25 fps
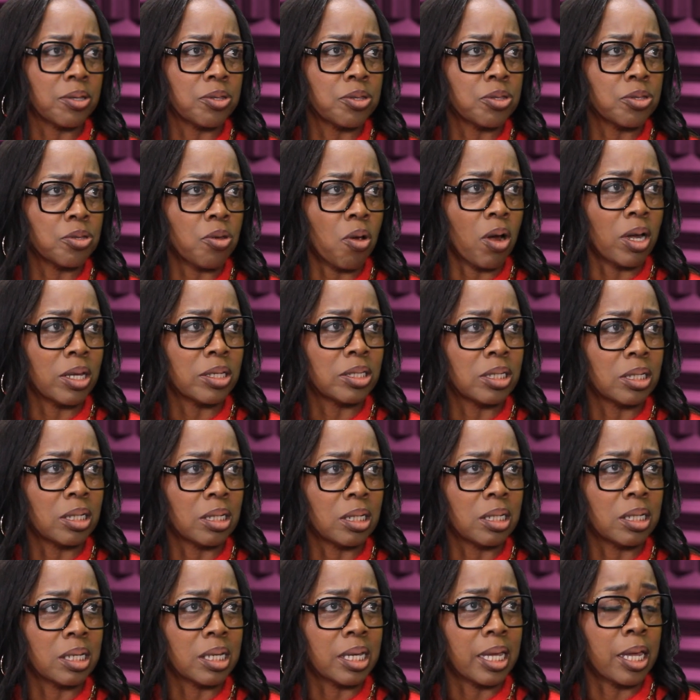us start to
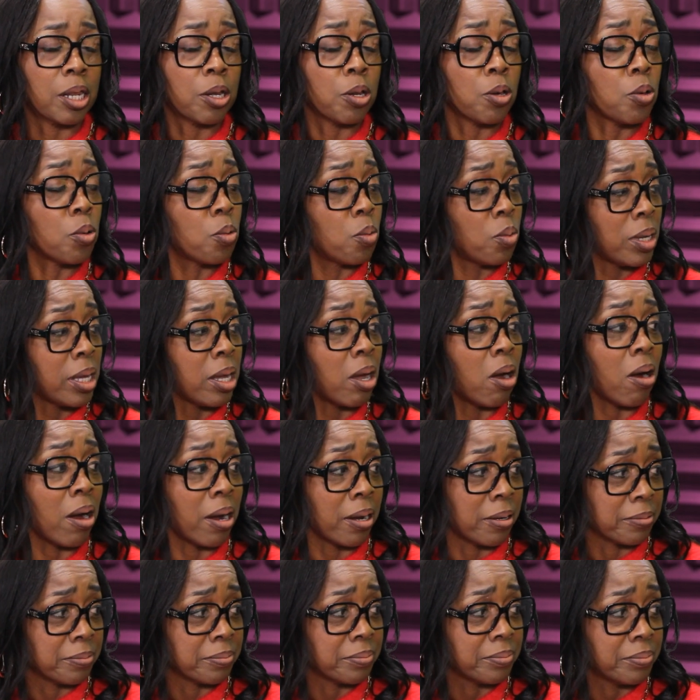look at who we
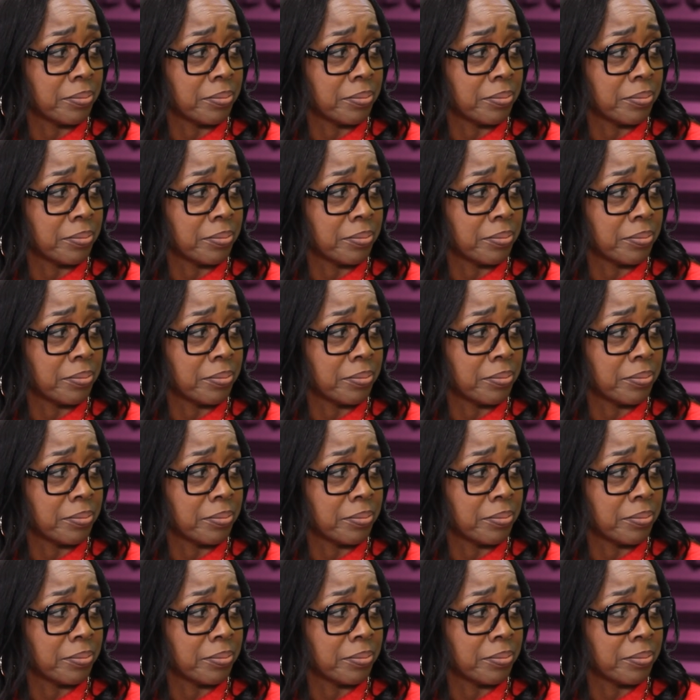are.